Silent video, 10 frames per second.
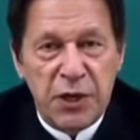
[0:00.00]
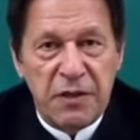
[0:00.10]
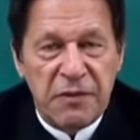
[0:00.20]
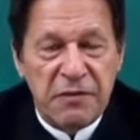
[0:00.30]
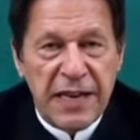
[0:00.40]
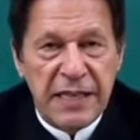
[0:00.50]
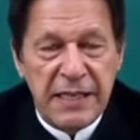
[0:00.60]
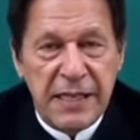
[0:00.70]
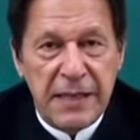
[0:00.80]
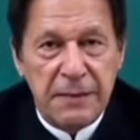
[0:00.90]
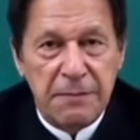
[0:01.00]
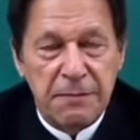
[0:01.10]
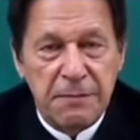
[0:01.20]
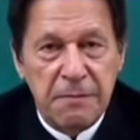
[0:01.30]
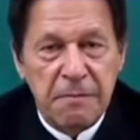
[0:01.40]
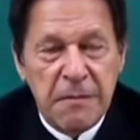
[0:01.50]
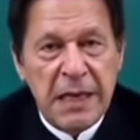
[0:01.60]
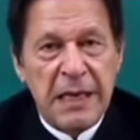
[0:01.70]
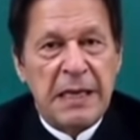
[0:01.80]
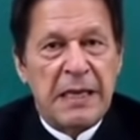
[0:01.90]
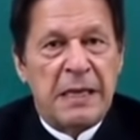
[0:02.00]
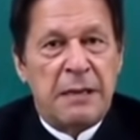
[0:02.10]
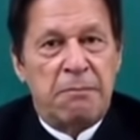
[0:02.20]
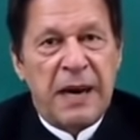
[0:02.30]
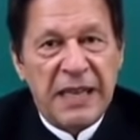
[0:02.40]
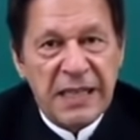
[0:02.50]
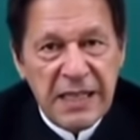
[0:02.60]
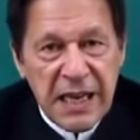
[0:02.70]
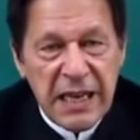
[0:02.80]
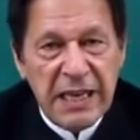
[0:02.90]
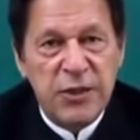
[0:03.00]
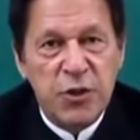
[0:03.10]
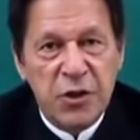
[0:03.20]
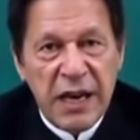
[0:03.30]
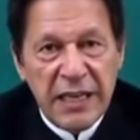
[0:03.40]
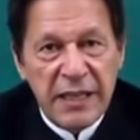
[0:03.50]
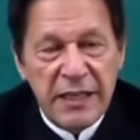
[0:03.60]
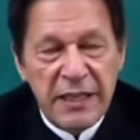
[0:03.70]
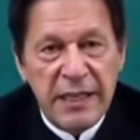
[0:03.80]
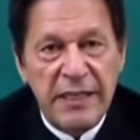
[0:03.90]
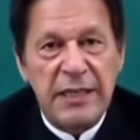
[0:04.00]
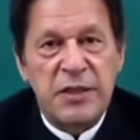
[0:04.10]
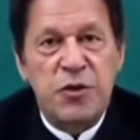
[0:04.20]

of Afghanistan. Pakistan and the United States